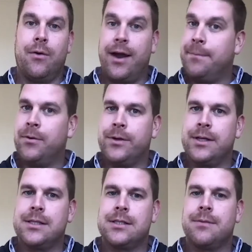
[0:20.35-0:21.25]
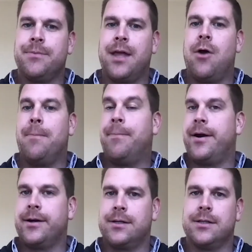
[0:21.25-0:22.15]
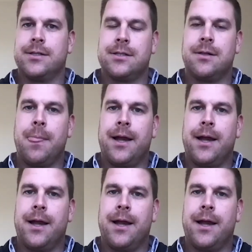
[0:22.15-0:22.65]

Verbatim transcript: employees, our partners,